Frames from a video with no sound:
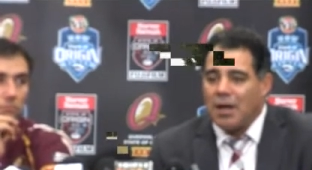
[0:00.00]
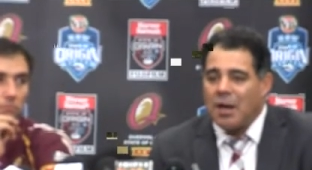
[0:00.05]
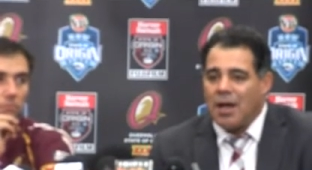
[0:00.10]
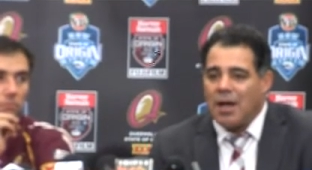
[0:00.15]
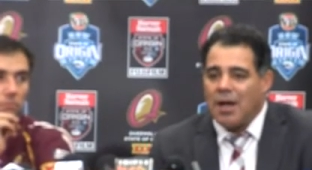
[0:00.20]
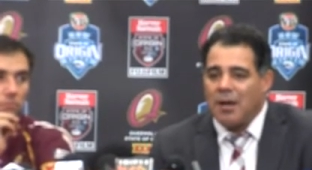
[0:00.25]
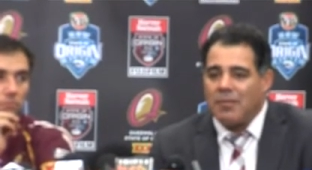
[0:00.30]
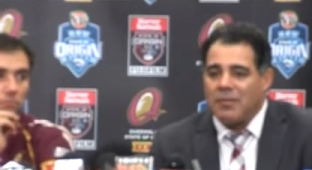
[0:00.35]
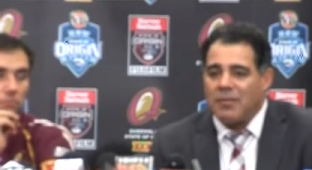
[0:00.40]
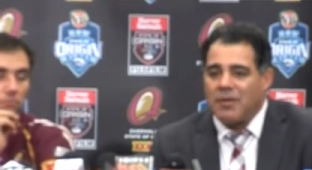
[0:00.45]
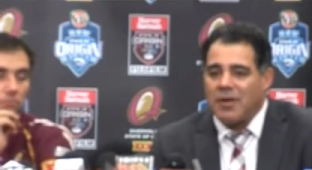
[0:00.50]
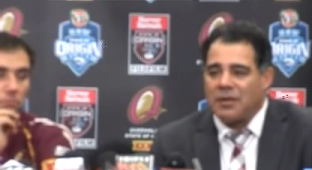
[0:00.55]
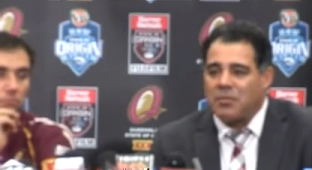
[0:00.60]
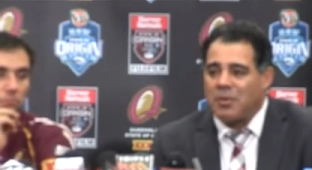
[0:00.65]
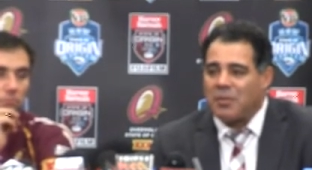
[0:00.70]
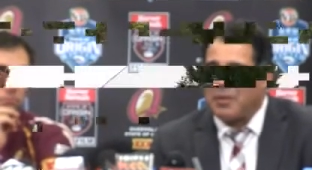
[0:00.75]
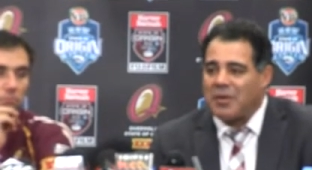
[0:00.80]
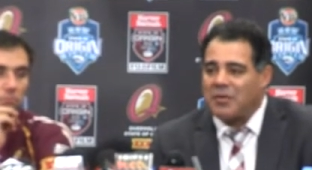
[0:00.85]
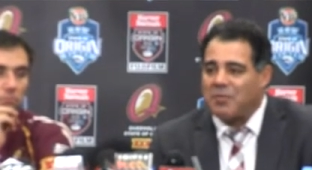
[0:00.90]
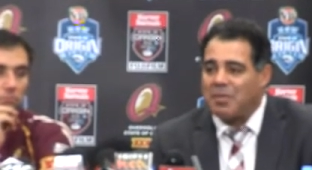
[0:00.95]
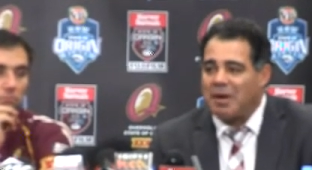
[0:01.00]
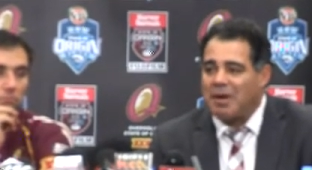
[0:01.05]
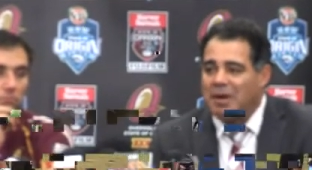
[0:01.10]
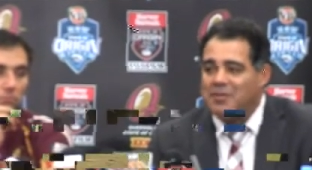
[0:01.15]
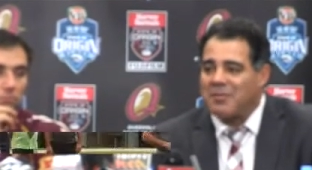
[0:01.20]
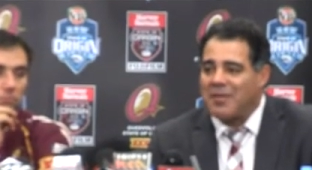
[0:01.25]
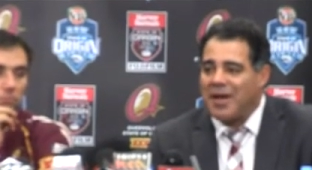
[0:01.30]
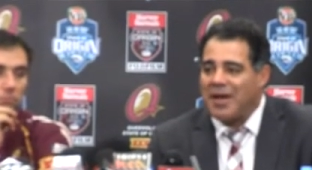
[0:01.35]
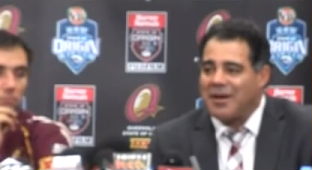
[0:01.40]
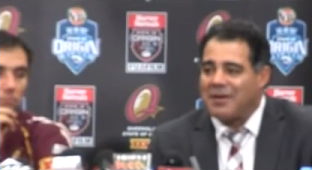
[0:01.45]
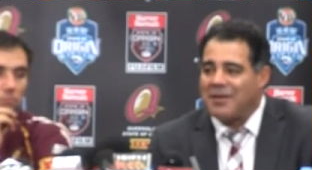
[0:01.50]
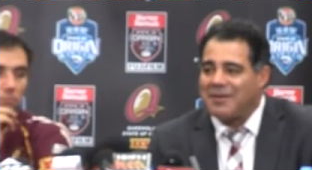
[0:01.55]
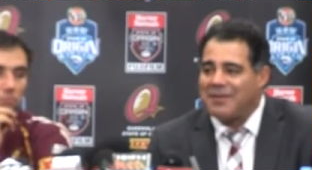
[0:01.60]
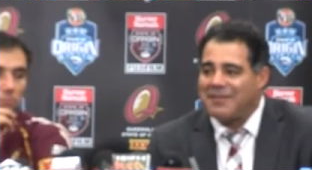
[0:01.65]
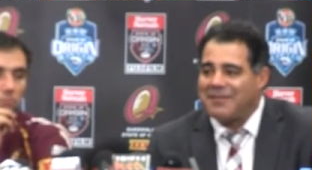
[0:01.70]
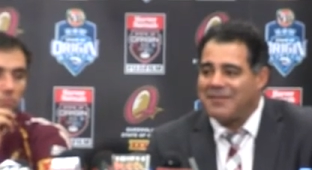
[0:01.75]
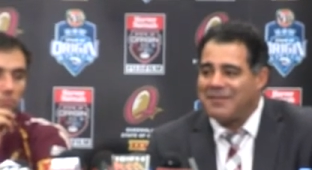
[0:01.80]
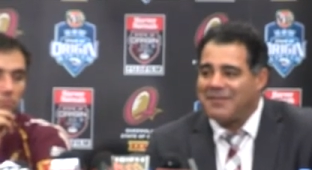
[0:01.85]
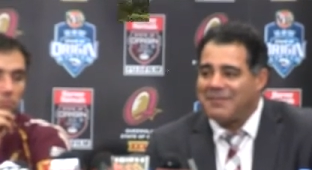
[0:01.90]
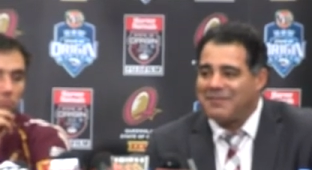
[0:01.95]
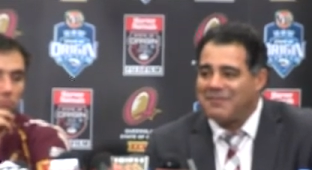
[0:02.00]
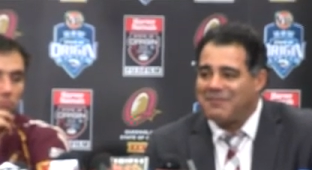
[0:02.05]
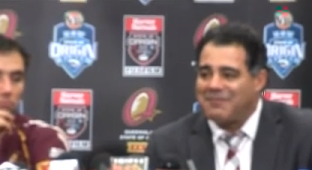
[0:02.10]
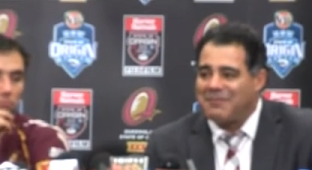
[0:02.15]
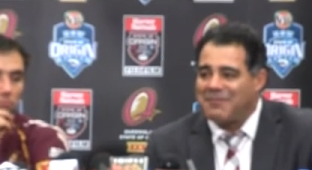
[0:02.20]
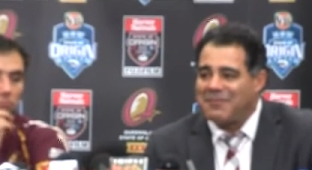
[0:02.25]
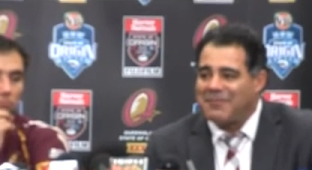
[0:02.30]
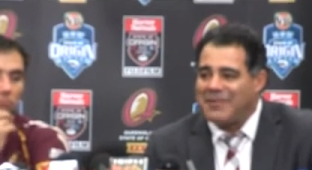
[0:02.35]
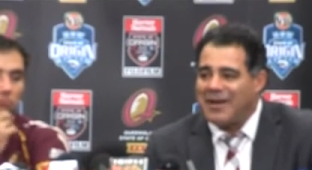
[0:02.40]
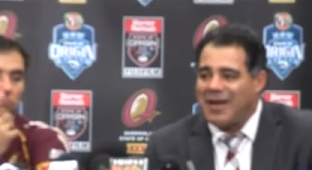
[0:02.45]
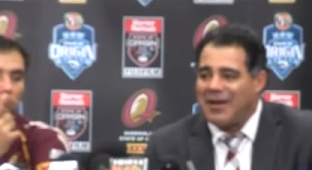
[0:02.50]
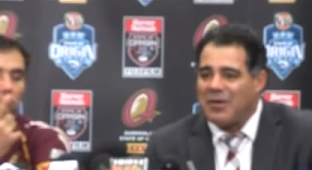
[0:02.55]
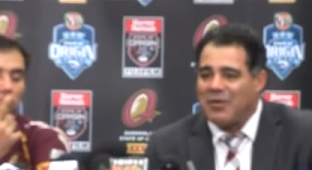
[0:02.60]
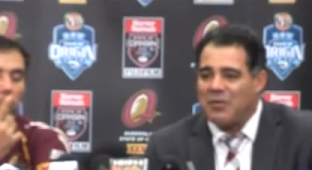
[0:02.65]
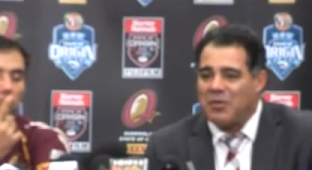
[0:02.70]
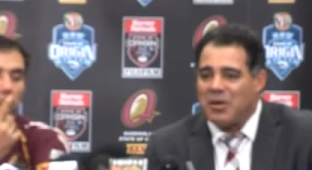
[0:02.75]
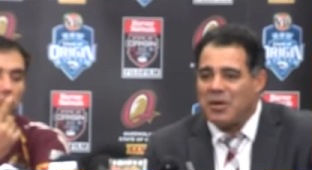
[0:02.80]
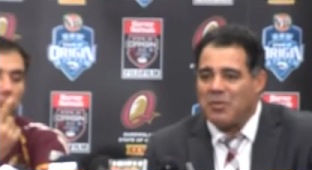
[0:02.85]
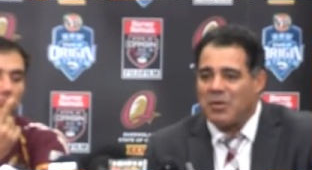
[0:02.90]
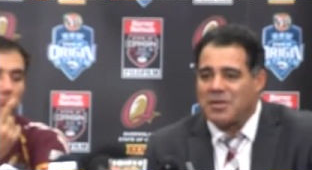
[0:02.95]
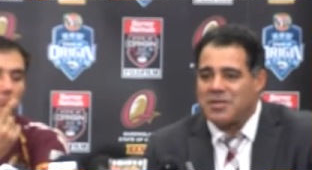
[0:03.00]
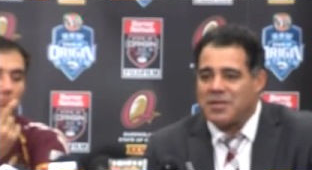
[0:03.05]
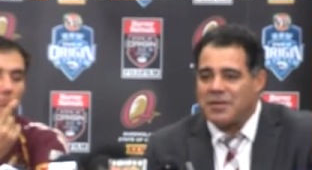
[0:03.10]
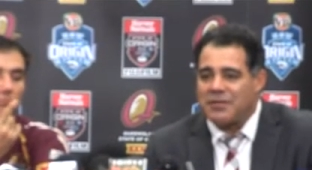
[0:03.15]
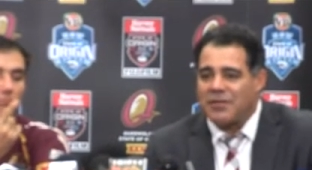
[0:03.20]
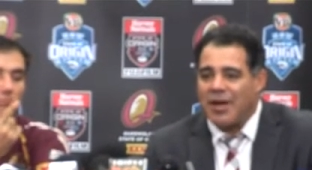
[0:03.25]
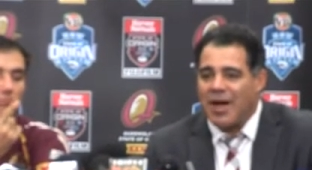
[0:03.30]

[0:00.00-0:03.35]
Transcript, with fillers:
Speaker 1: Um, that's what you expect from Nate. You know, you, you, watch his